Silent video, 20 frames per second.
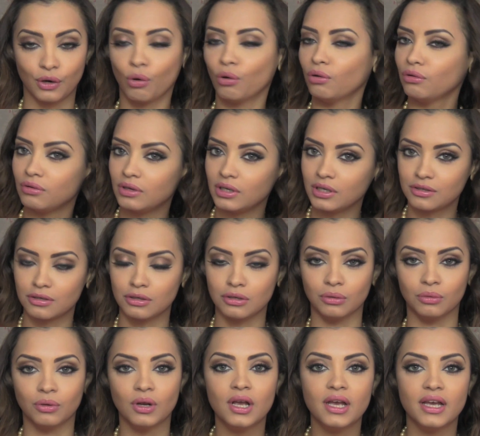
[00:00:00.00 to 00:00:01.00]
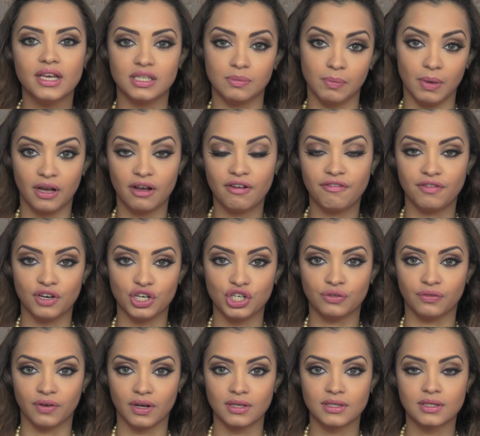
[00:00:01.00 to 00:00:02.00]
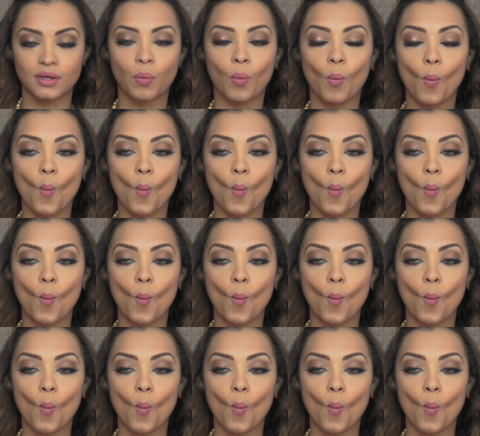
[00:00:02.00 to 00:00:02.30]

All you need to do is make a fish face.